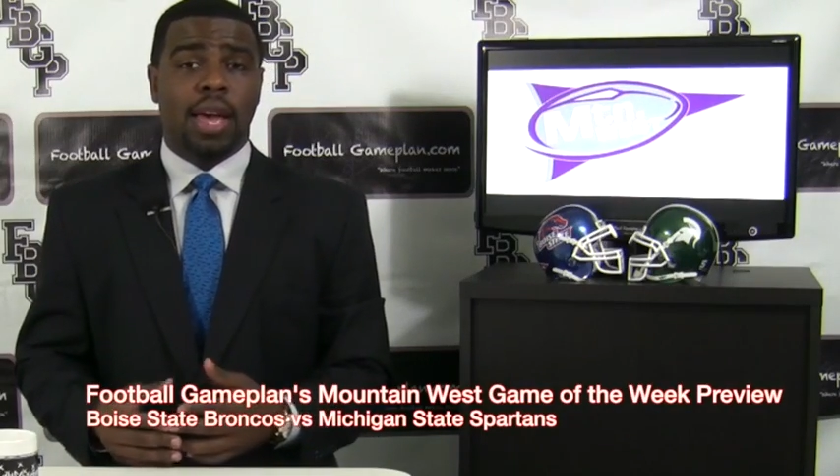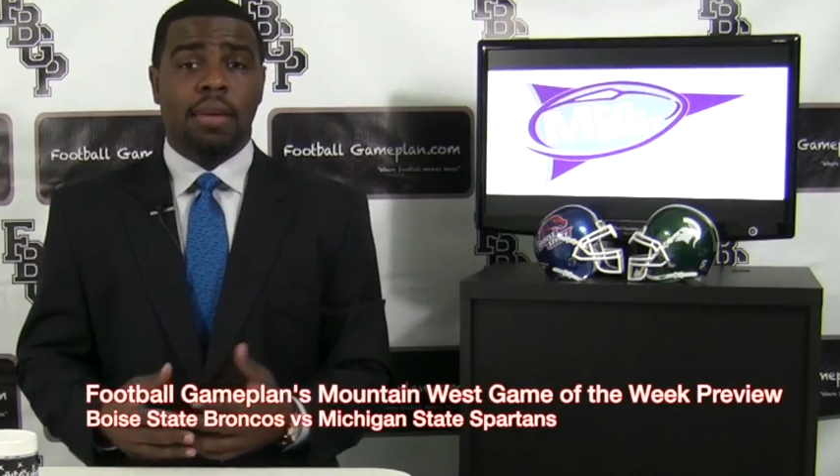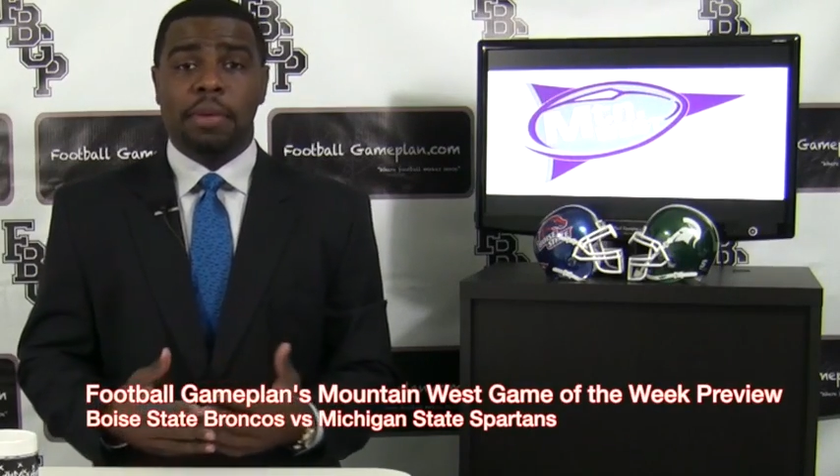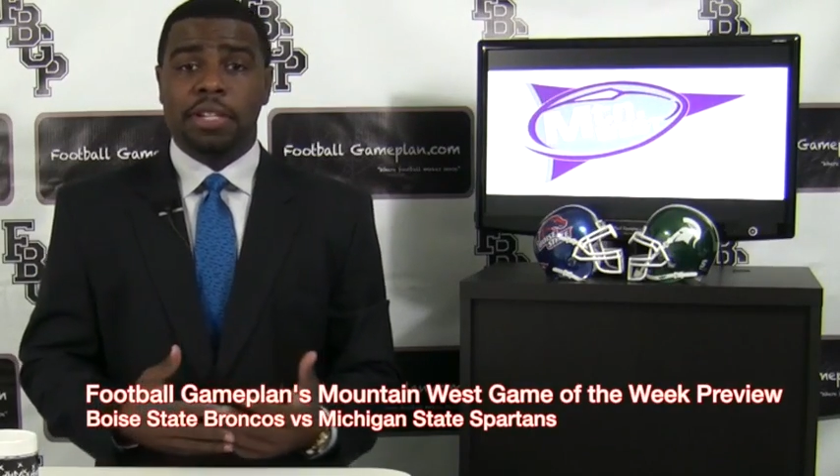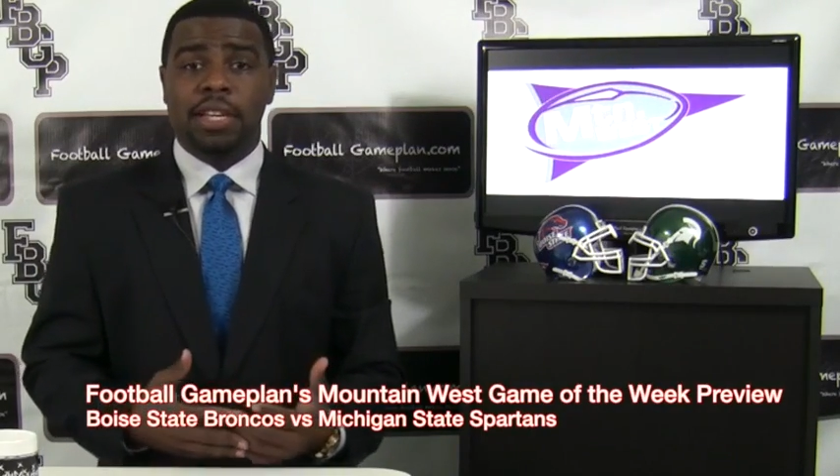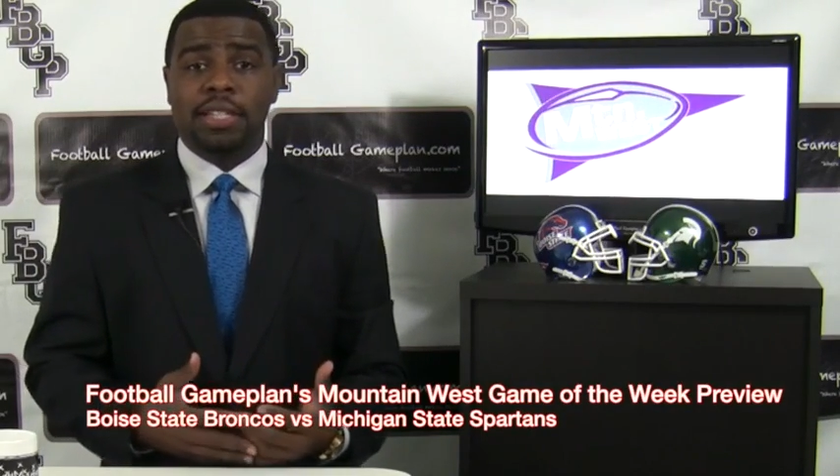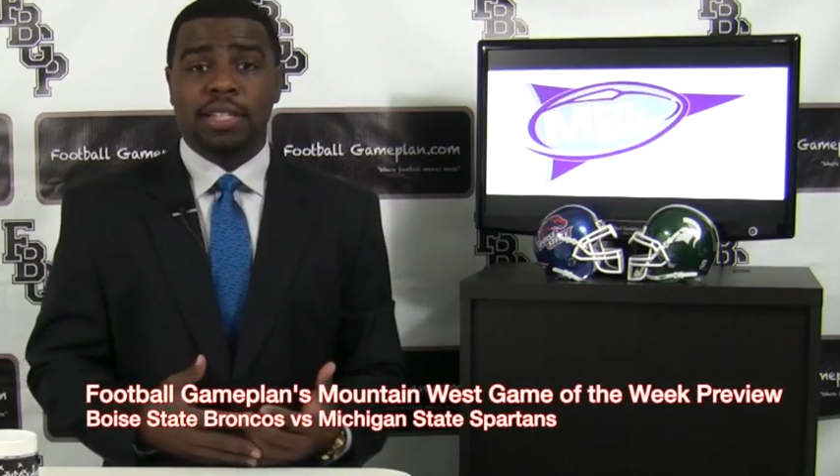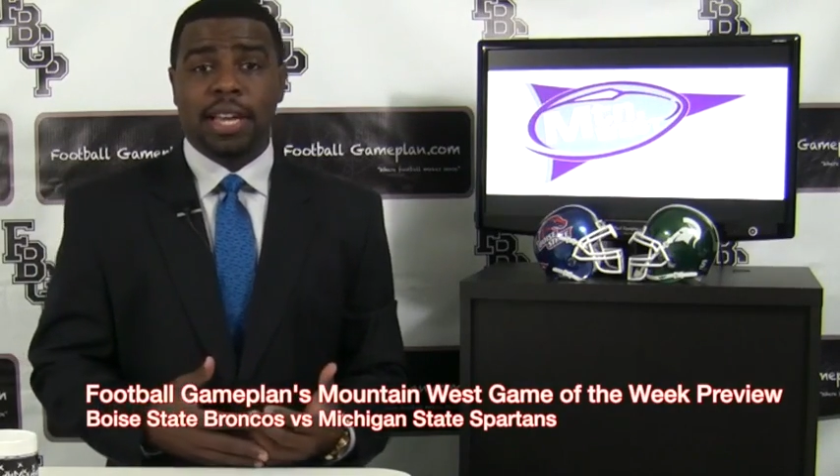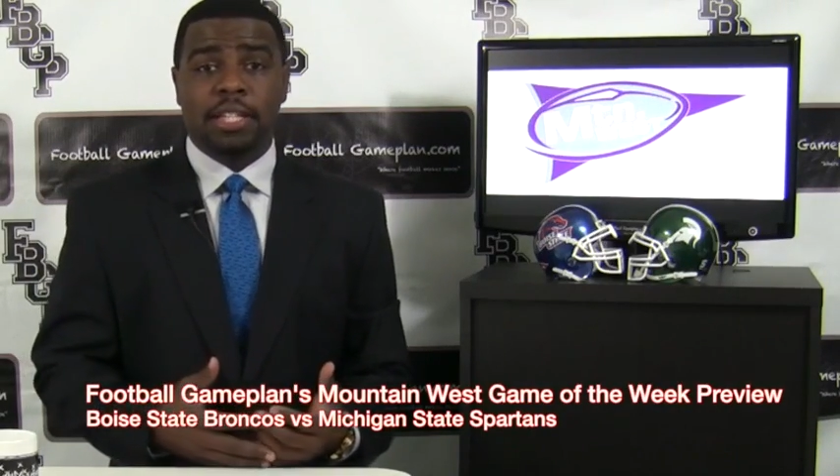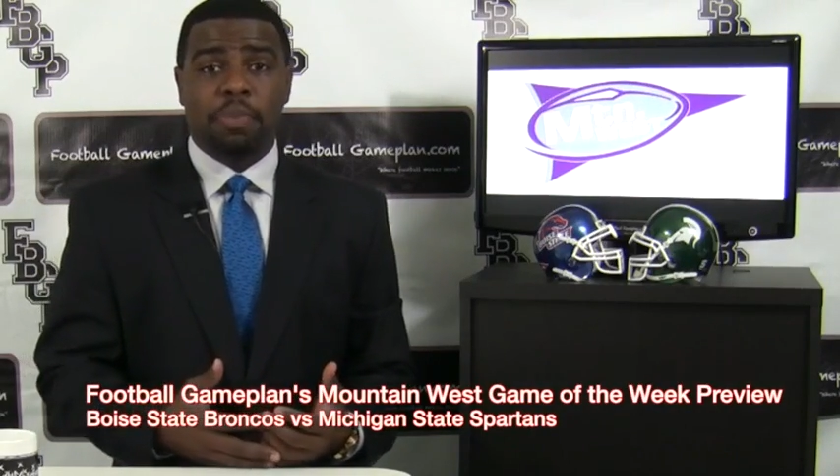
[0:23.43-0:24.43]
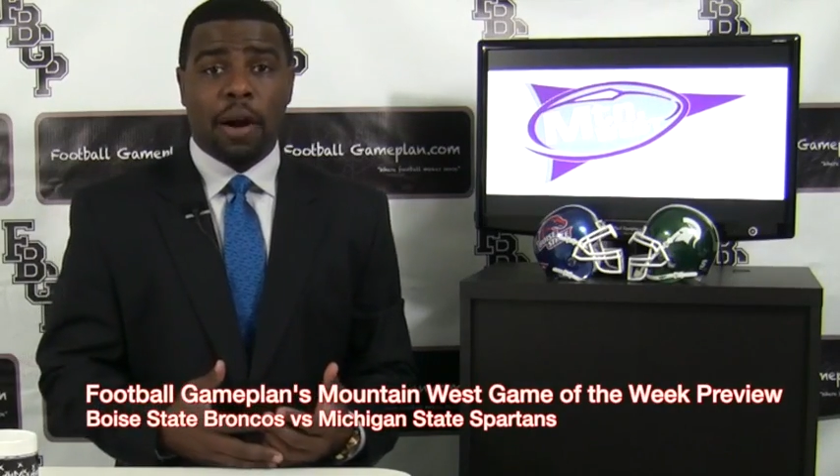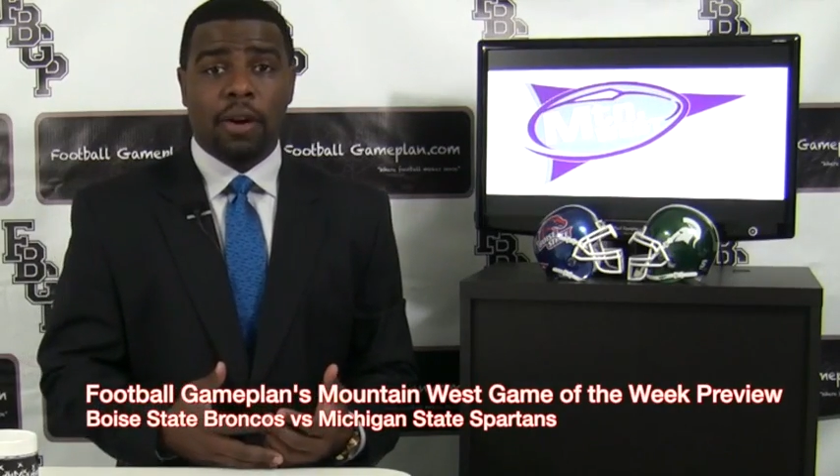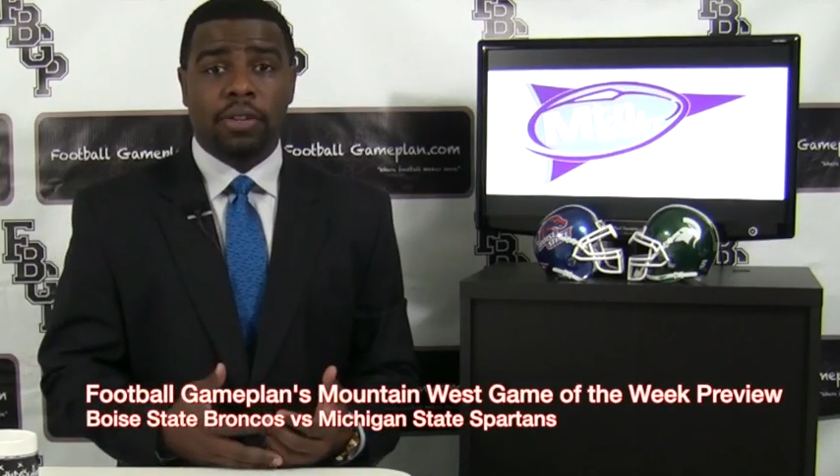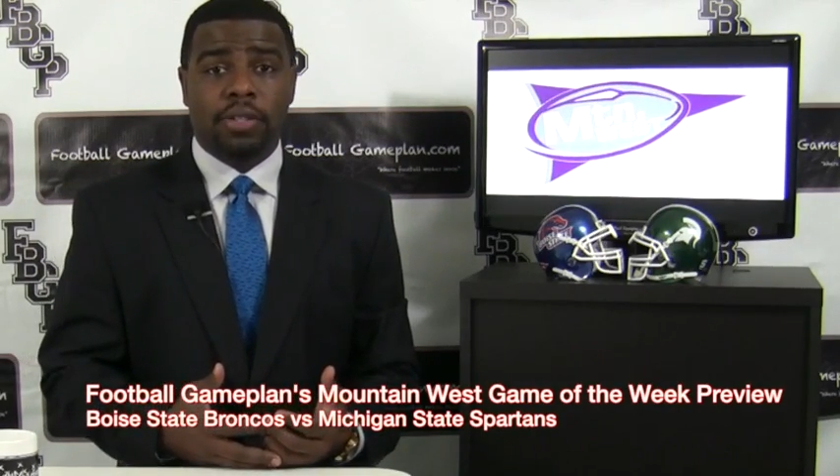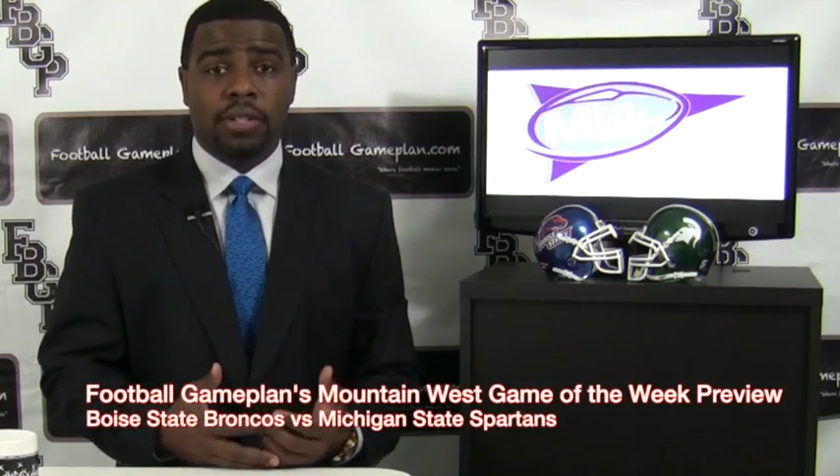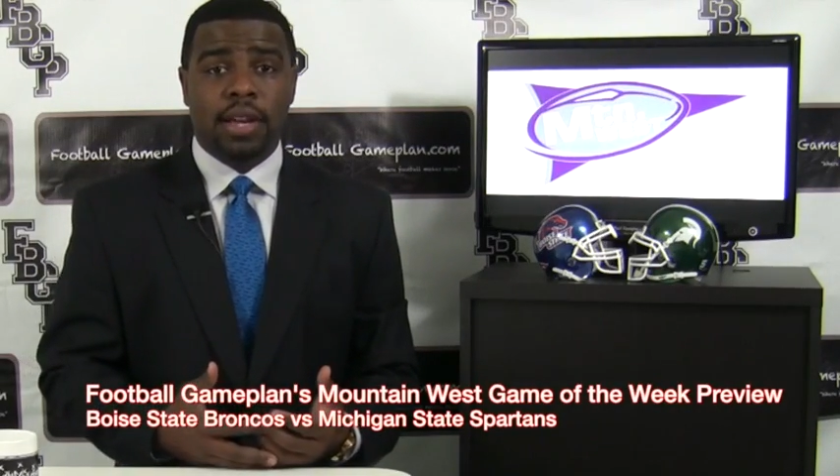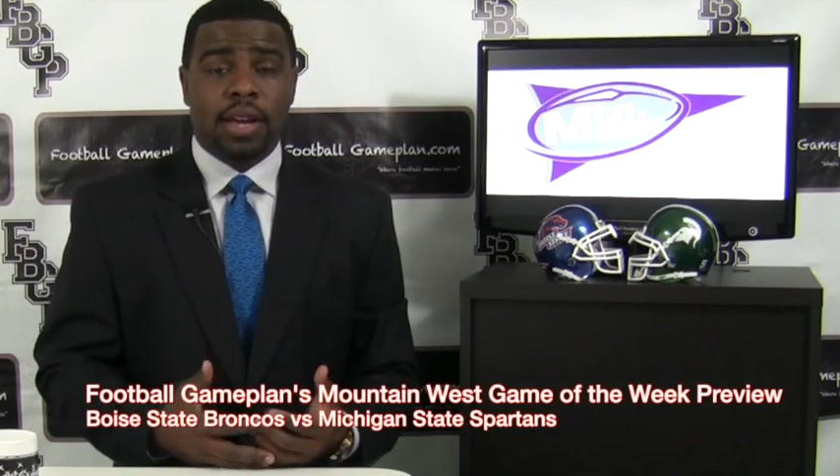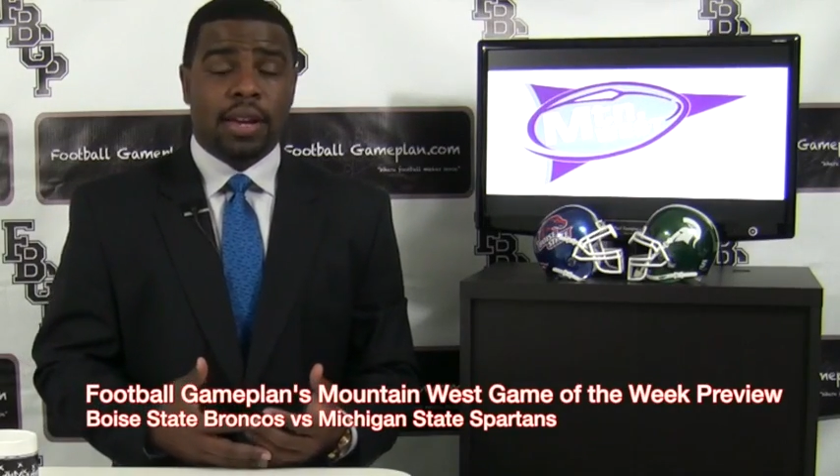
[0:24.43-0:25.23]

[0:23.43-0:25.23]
and the Michigan State Spartans.